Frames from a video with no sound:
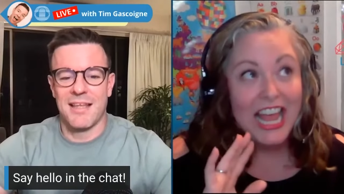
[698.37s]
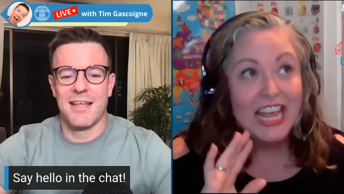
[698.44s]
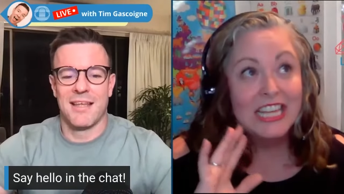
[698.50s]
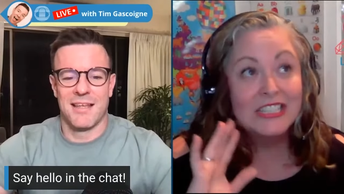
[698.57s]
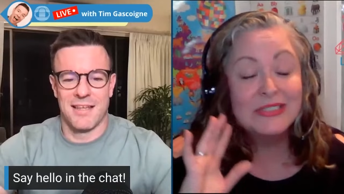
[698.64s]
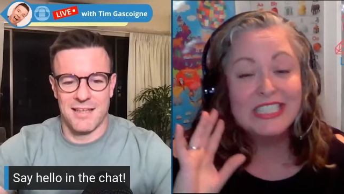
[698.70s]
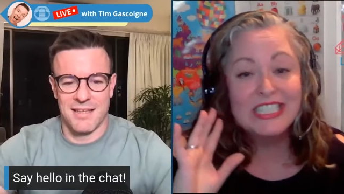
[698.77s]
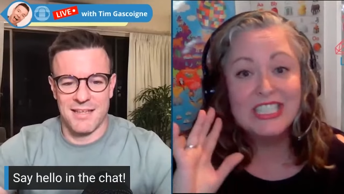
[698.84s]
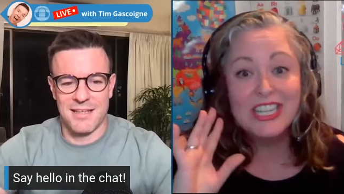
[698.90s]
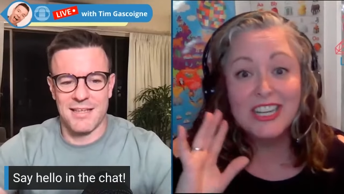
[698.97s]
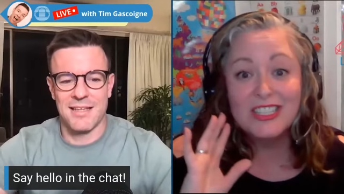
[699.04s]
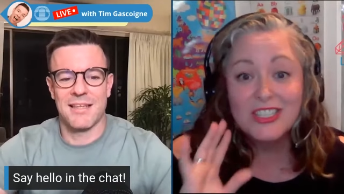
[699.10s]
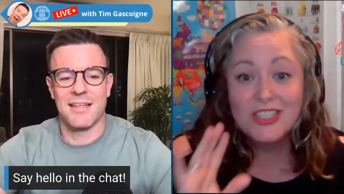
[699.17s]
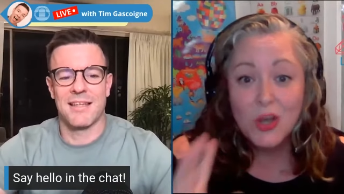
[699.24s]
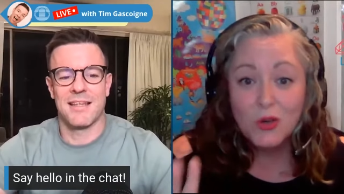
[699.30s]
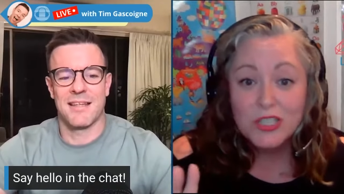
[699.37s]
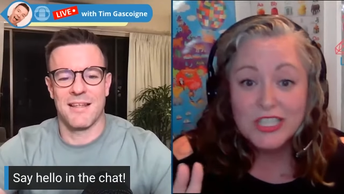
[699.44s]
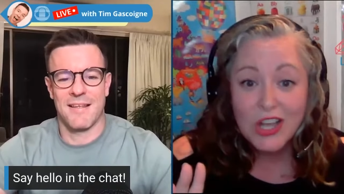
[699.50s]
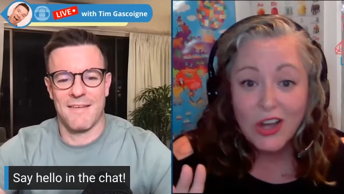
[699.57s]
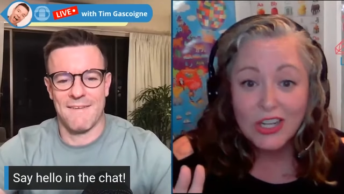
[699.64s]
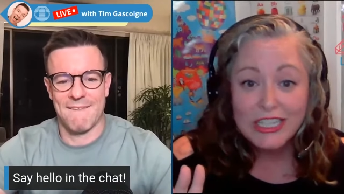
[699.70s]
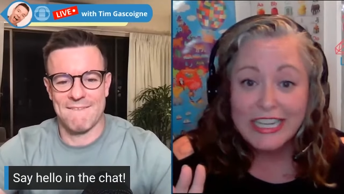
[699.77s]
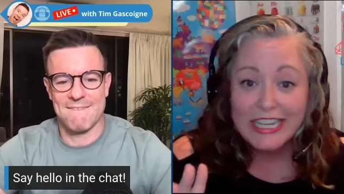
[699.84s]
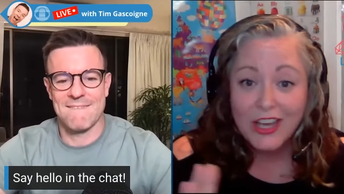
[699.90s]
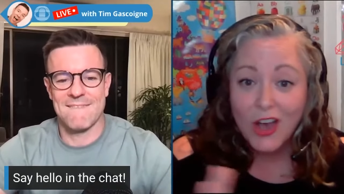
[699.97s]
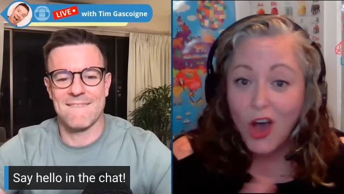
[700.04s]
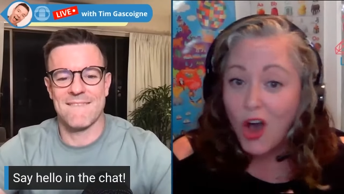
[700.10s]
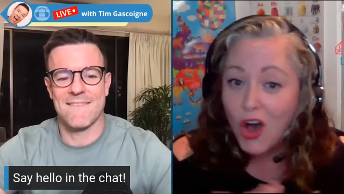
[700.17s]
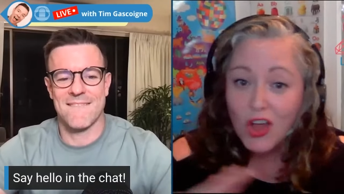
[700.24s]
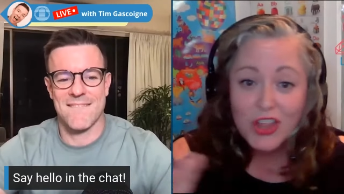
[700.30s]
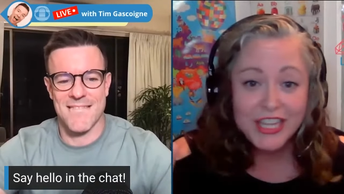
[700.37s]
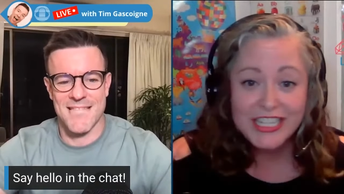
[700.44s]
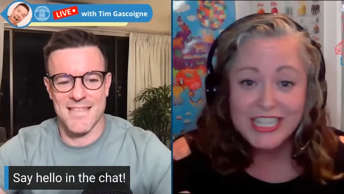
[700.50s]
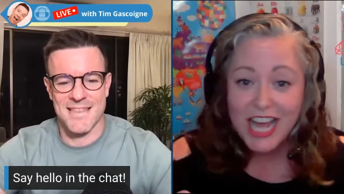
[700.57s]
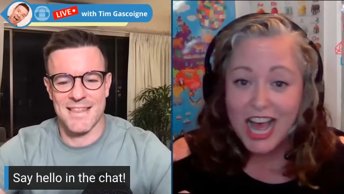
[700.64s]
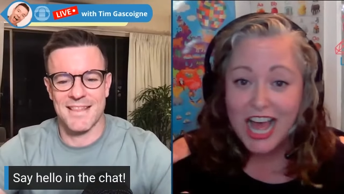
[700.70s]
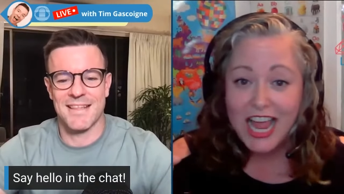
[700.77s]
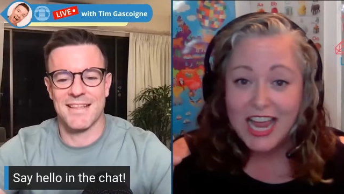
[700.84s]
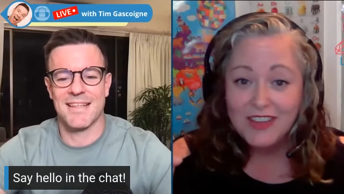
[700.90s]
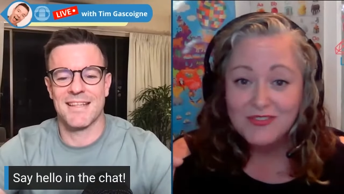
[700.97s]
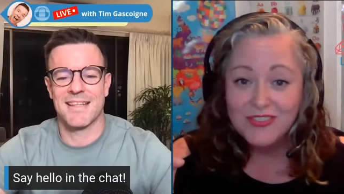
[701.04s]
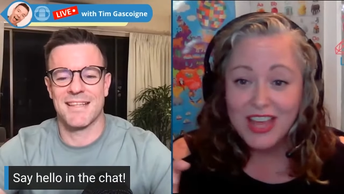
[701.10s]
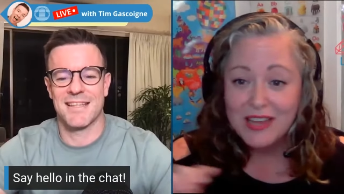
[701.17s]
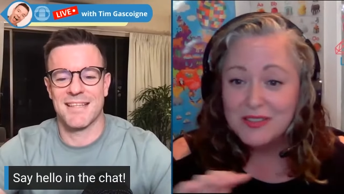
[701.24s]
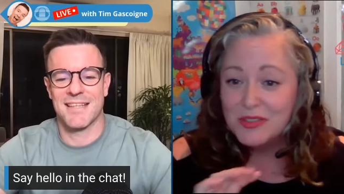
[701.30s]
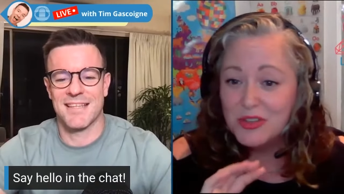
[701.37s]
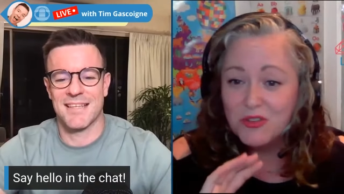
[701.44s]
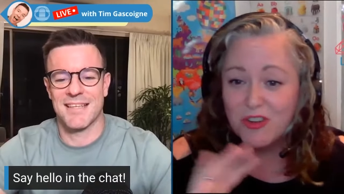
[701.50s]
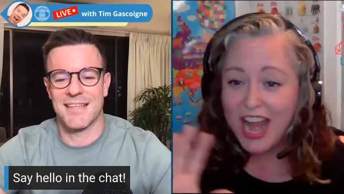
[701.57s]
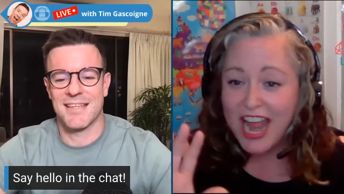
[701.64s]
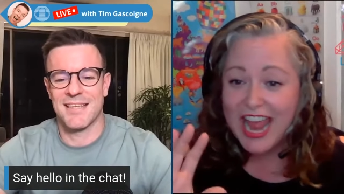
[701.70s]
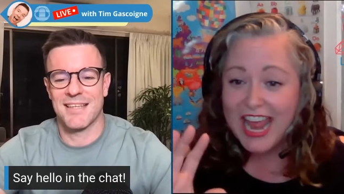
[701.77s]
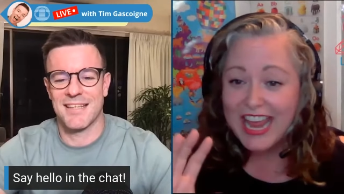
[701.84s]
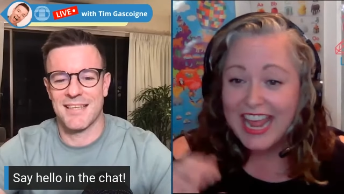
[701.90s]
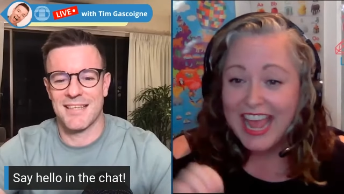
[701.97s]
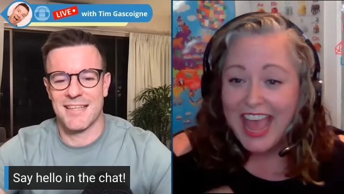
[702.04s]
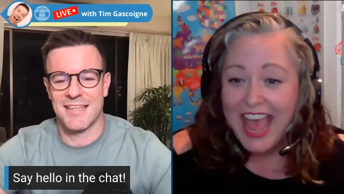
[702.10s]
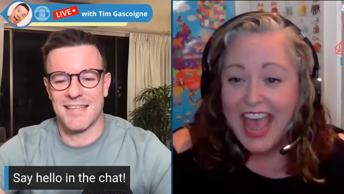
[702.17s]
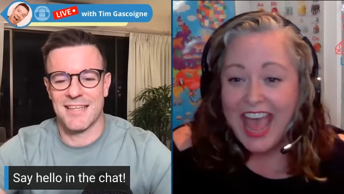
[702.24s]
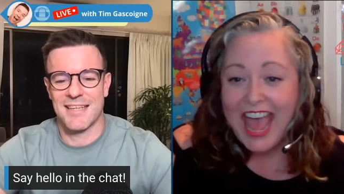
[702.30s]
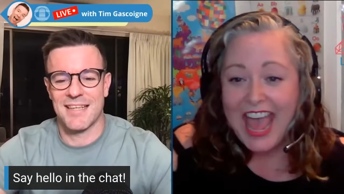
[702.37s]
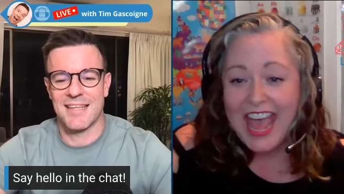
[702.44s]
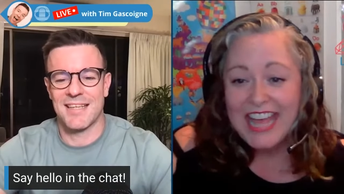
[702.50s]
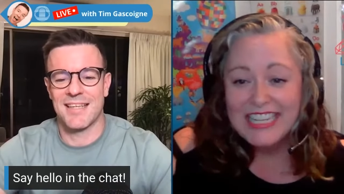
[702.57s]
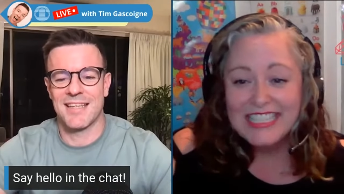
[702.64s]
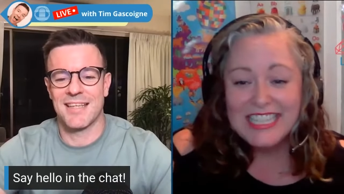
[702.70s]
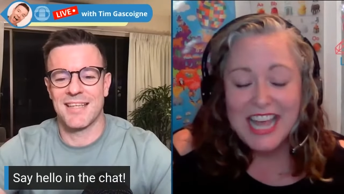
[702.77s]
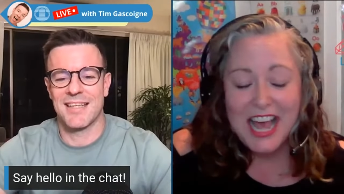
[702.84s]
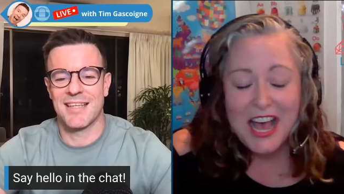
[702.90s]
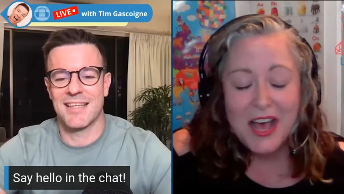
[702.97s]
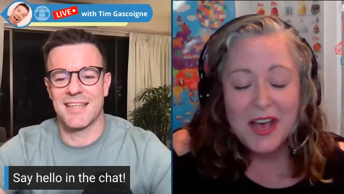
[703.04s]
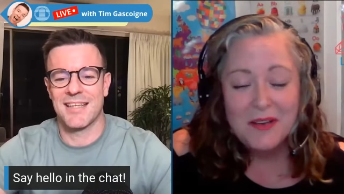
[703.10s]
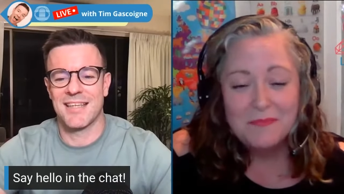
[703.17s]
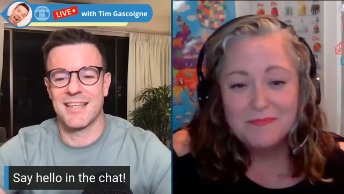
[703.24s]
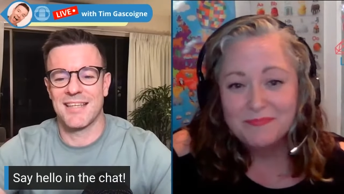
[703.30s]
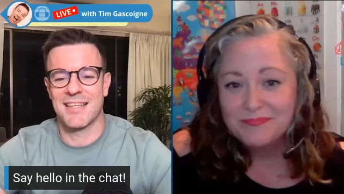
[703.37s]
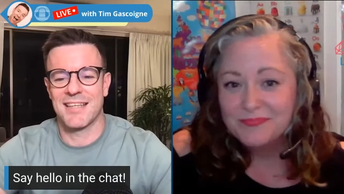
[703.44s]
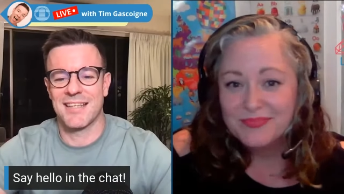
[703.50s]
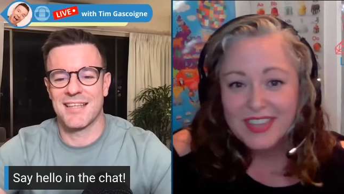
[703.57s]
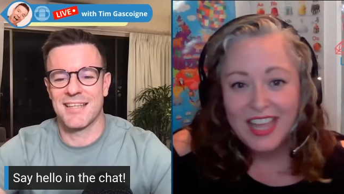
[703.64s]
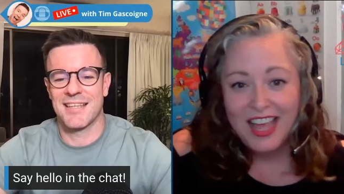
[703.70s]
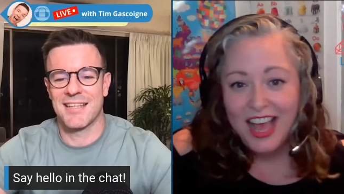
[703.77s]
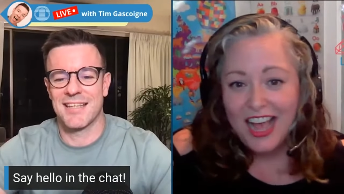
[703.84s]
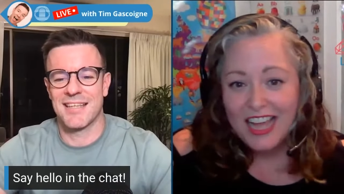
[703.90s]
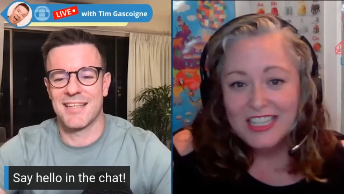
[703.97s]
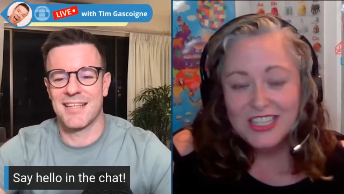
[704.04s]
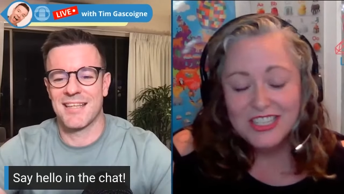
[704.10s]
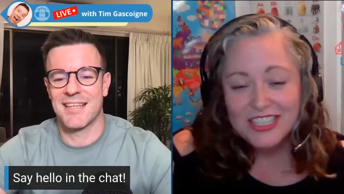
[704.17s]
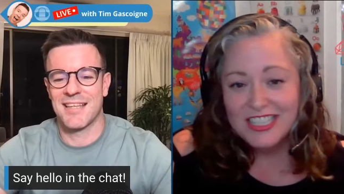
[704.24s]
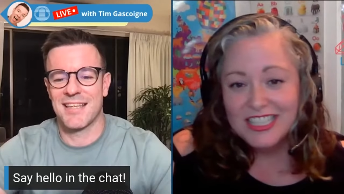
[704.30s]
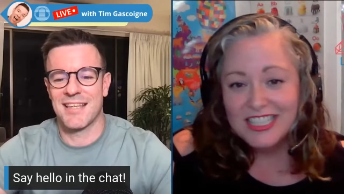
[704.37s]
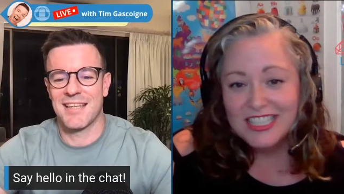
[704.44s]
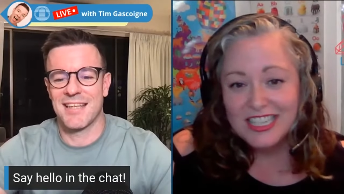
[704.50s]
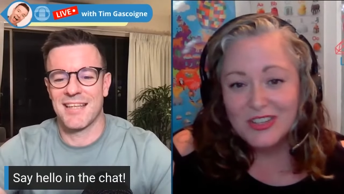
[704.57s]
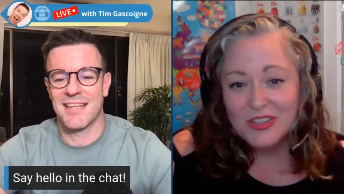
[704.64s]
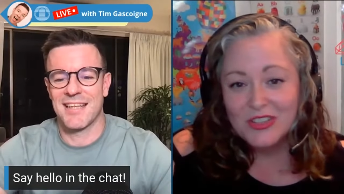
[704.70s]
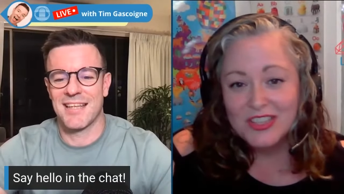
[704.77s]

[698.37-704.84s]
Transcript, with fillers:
Speaker 1: It was just so soggy all the time and gray, and um, I just